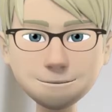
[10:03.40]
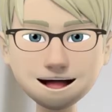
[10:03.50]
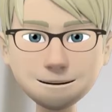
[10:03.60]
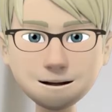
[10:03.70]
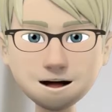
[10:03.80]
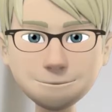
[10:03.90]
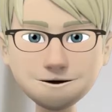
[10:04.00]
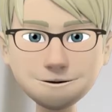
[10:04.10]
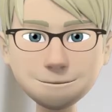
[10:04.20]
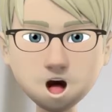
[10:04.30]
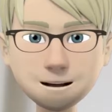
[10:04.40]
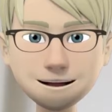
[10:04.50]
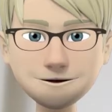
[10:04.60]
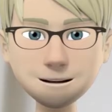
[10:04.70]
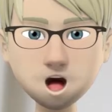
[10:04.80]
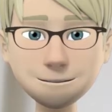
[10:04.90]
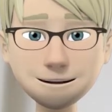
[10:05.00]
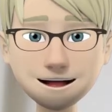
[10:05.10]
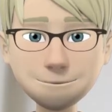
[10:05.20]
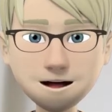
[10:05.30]
to negative in constant
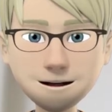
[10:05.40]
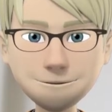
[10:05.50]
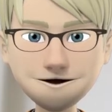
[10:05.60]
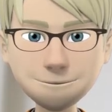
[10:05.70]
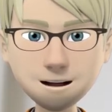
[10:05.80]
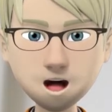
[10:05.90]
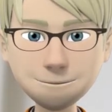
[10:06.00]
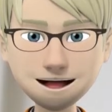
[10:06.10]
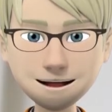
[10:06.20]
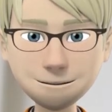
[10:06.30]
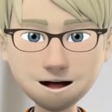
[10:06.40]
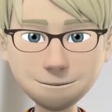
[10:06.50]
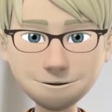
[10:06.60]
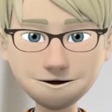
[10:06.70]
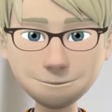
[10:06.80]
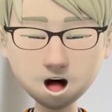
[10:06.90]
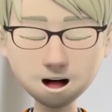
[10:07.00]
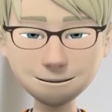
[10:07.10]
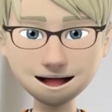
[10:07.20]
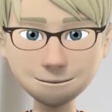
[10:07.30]
cycles called Hertz, which is
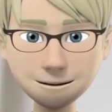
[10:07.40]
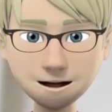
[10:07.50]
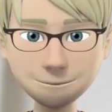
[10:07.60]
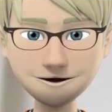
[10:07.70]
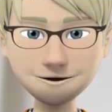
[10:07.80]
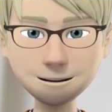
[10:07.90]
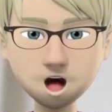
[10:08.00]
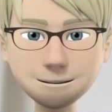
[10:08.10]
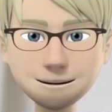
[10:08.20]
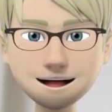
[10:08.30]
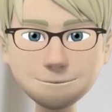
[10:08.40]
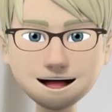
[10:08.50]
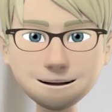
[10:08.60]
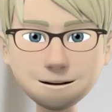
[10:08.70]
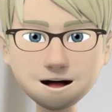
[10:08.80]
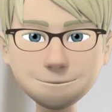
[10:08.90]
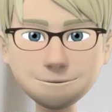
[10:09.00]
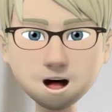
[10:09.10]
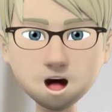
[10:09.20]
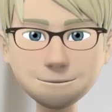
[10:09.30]
the unit of measurement we use to
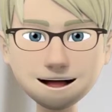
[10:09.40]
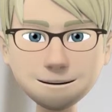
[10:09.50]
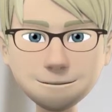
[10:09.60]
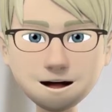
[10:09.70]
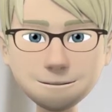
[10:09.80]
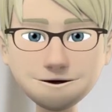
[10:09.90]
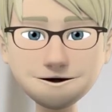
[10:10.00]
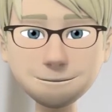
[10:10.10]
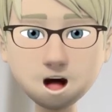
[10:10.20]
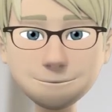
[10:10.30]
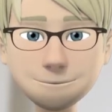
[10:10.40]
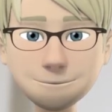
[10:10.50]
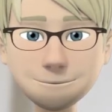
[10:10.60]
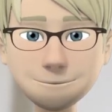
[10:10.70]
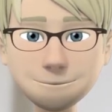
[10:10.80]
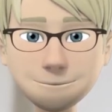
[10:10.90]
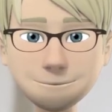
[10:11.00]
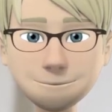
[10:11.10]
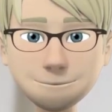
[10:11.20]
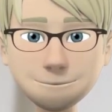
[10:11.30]
determine the frequency.
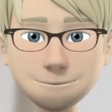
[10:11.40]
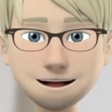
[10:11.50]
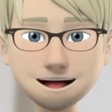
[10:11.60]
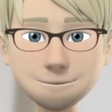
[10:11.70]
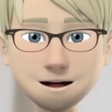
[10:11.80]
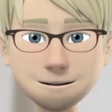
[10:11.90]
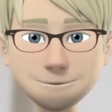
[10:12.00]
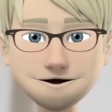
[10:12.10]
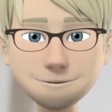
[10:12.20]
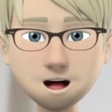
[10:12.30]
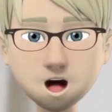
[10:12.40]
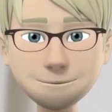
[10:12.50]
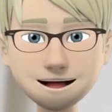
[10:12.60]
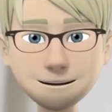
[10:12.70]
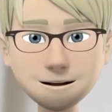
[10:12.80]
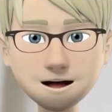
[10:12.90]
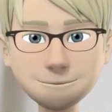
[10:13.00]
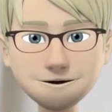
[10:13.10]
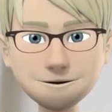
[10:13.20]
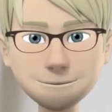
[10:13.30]
In Spain and most of
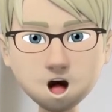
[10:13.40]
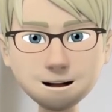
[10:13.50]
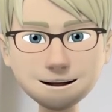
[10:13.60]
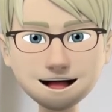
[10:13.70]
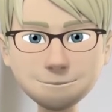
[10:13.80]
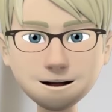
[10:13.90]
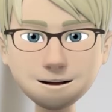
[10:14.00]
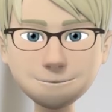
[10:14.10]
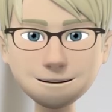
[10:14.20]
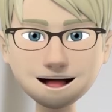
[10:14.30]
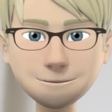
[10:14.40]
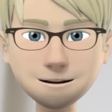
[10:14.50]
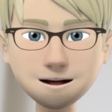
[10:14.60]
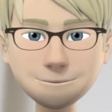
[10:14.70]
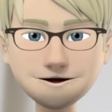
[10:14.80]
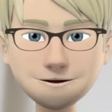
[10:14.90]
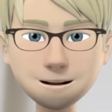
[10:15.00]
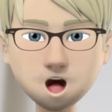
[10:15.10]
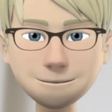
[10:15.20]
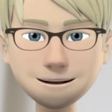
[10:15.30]
Europe, we work at a frequency
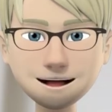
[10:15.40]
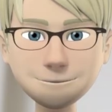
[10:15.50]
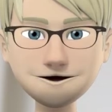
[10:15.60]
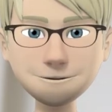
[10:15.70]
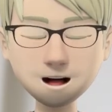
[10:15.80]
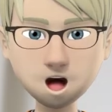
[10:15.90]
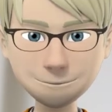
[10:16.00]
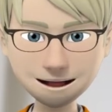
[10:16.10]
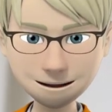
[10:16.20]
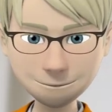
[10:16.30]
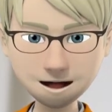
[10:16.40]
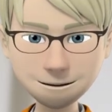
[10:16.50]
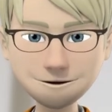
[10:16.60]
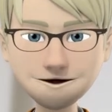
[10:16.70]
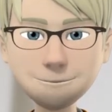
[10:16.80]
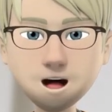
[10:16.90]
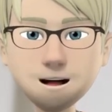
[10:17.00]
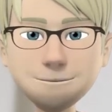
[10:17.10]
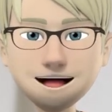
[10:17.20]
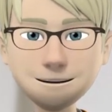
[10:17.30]
of 50 Hz, and our generator
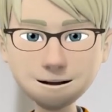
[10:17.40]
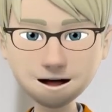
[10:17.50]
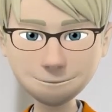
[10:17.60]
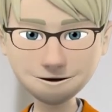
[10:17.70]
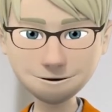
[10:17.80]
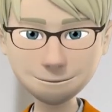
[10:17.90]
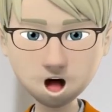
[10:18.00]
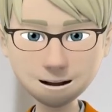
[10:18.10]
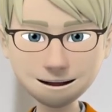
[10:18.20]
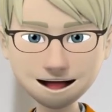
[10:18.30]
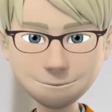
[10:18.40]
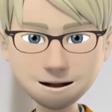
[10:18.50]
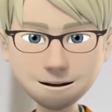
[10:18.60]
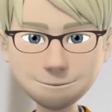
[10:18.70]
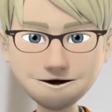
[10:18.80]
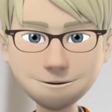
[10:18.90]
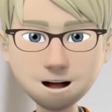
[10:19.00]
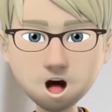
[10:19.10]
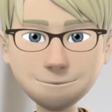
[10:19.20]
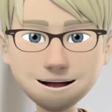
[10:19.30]
must keep this parameter stable
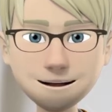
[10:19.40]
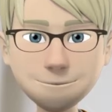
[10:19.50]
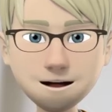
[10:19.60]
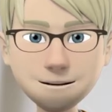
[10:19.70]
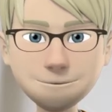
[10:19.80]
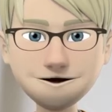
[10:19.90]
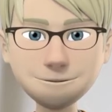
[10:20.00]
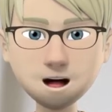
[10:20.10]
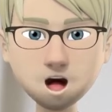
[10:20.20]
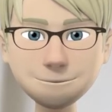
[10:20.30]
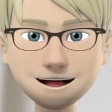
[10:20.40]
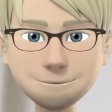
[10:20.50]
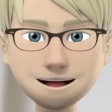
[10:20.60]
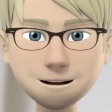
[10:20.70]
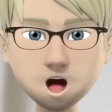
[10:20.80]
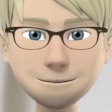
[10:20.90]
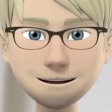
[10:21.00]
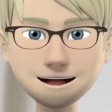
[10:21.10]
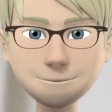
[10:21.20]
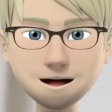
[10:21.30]
to guarantee and protect
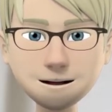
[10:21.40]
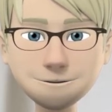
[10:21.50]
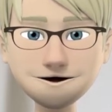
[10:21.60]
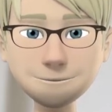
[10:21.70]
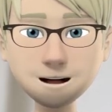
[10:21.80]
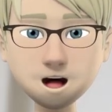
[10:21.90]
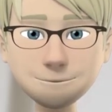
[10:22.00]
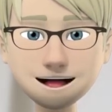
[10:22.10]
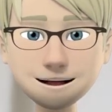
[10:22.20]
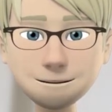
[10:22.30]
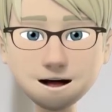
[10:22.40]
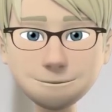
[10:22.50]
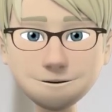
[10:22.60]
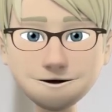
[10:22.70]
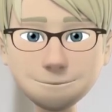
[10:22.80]
the connected appliances.